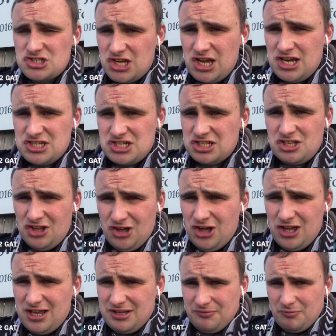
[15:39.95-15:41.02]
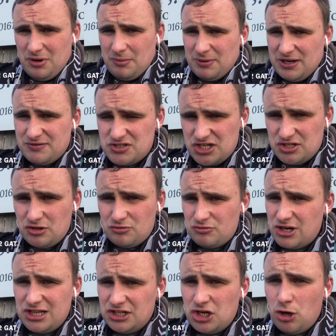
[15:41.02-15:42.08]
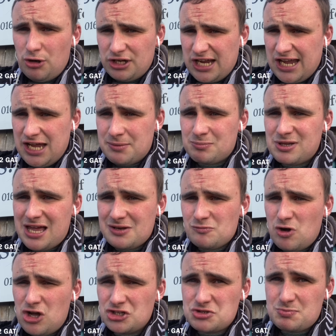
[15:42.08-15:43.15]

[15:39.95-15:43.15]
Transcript: Uh, you didn't know, maybe even didn't really know what the game plan was.